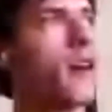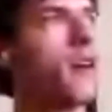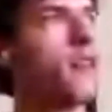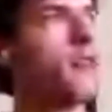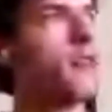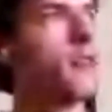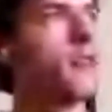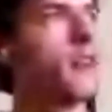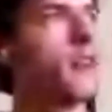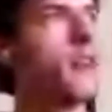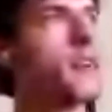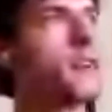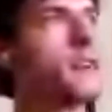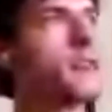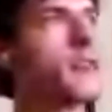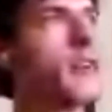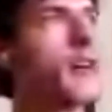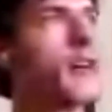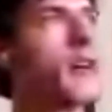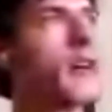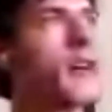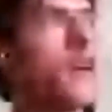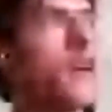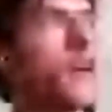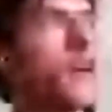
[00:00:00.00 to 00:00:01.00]
each
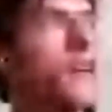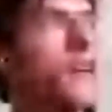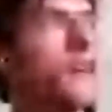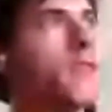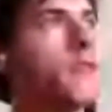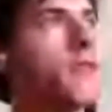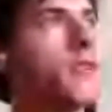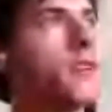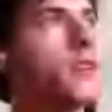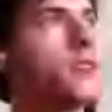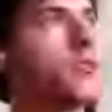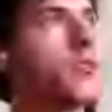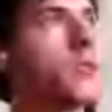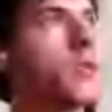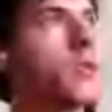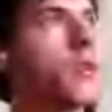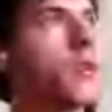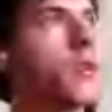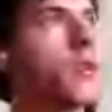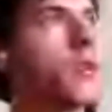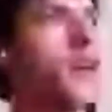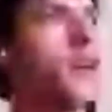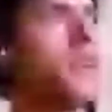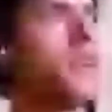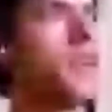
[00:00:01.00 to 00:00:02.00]
individual
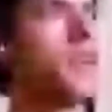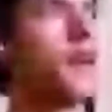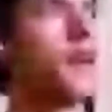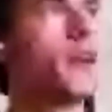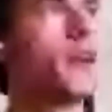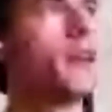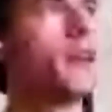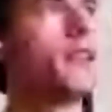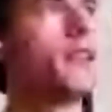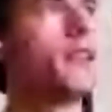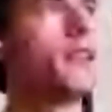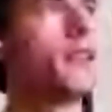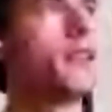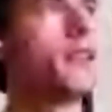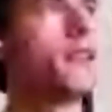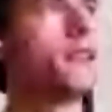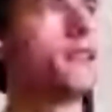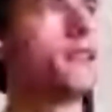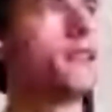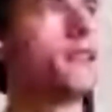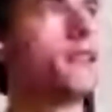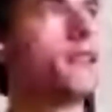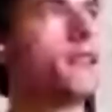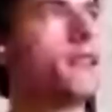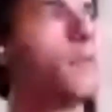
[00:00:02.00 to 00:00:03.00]
in the
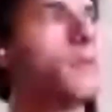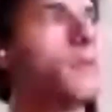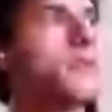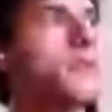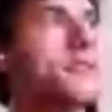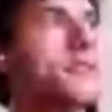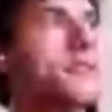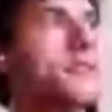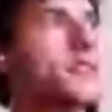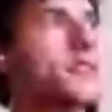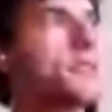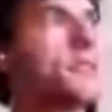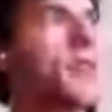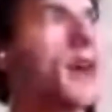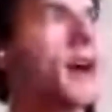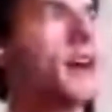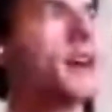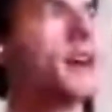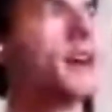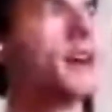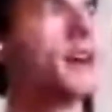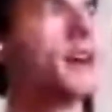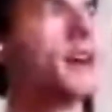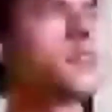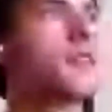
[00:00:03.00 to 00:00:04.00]
film,
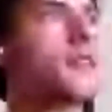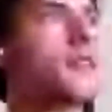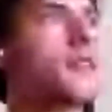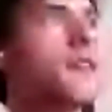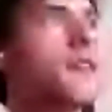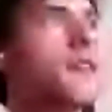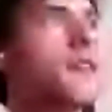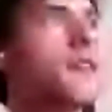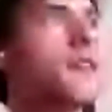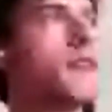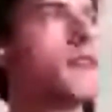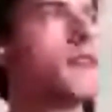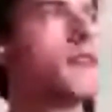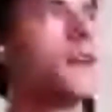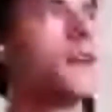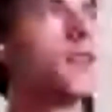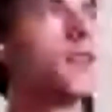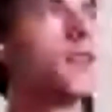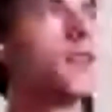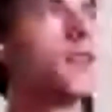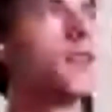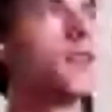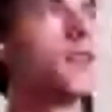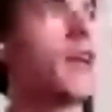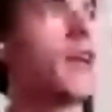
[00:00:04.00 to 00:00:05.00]
despite
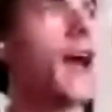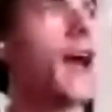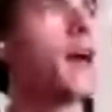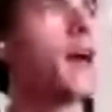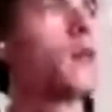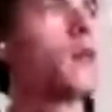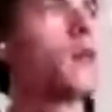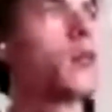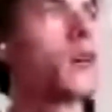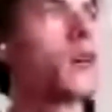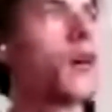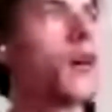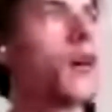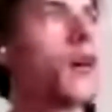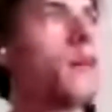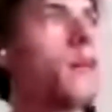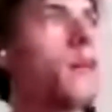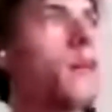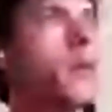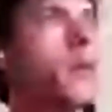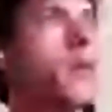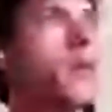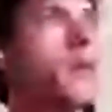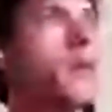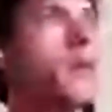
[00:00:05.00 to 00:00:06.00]
the outcome.
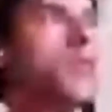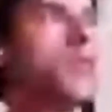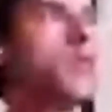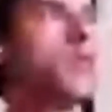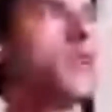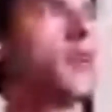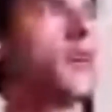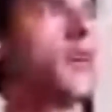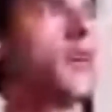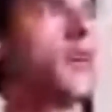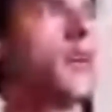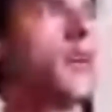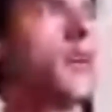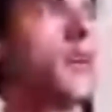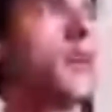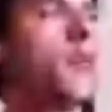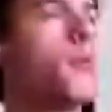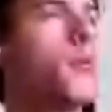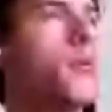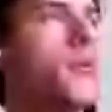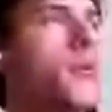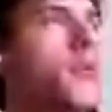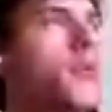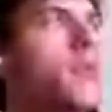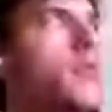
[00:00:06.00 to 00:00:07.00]
It
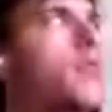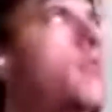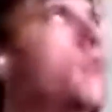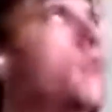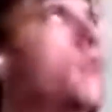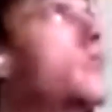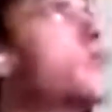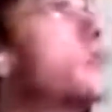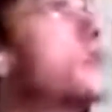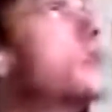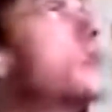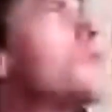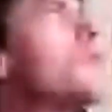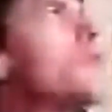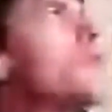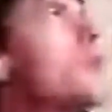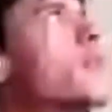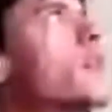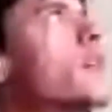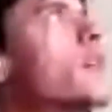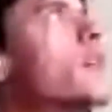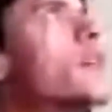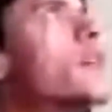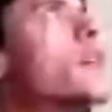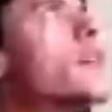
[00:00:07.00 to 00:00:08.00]
was
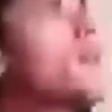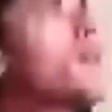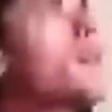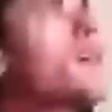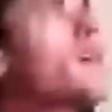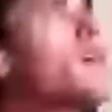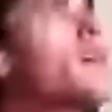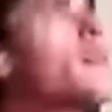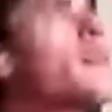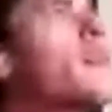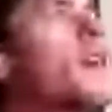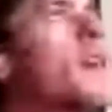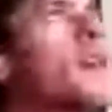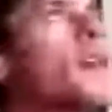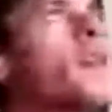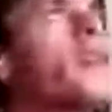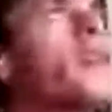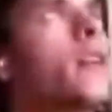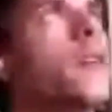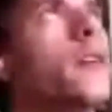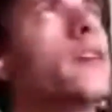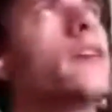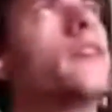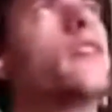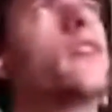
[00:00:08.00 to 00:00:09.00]

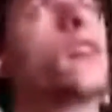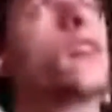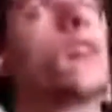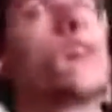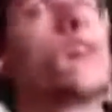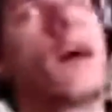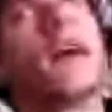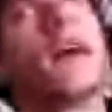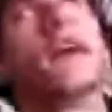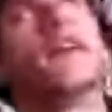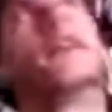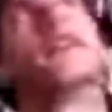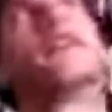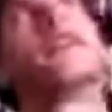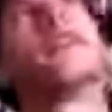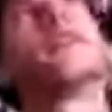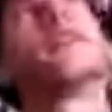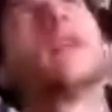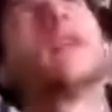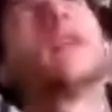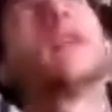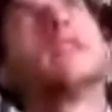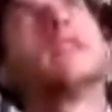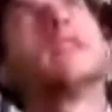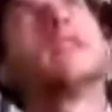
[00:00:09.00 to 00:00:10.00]
there. You're right. There
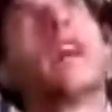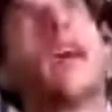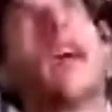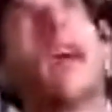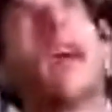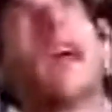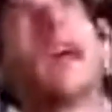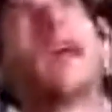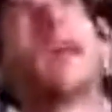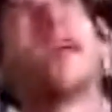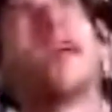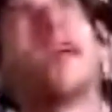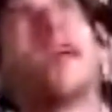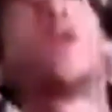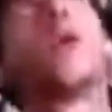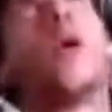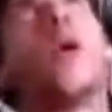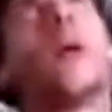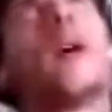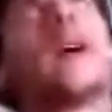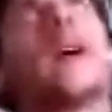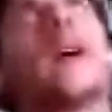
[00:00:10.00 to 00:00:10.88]
is a heroic